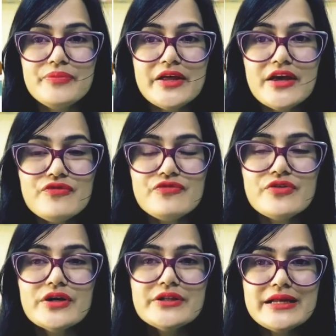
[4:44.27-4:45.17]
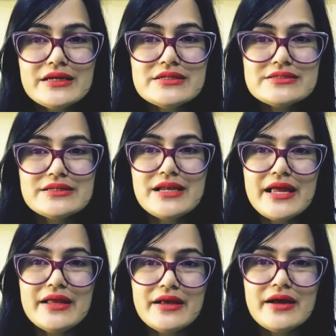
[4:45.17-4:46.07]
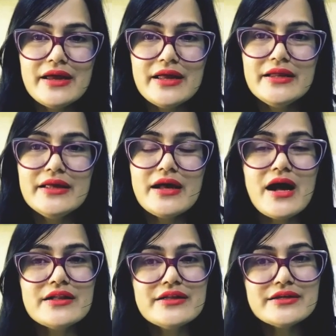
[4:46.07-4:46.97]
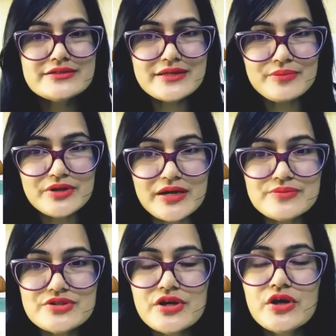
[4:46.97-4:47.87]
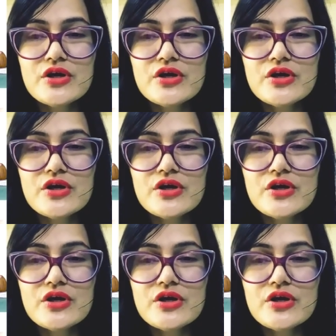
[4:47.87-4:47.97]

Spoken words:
if there is like any other symptoms,